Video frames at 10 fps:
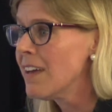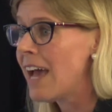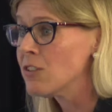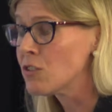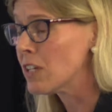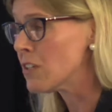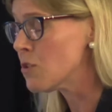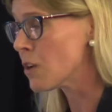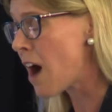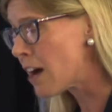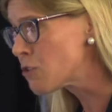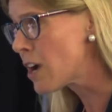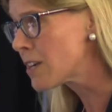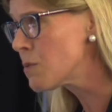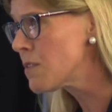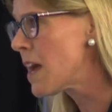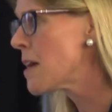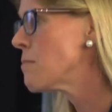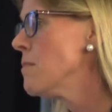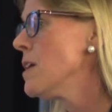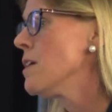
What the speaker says: entering into a contract with them